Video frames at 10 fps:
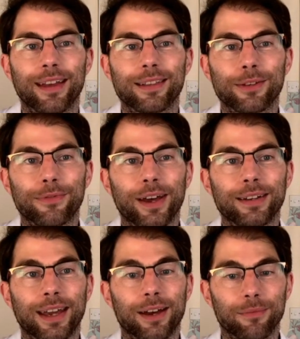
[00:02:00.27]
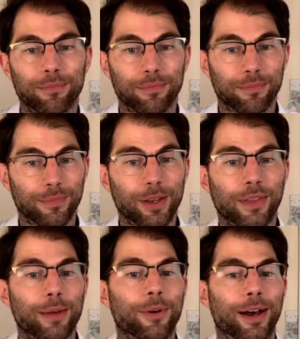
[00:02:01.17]
to find out who
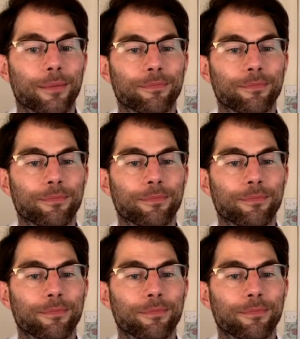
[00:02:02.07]
they were.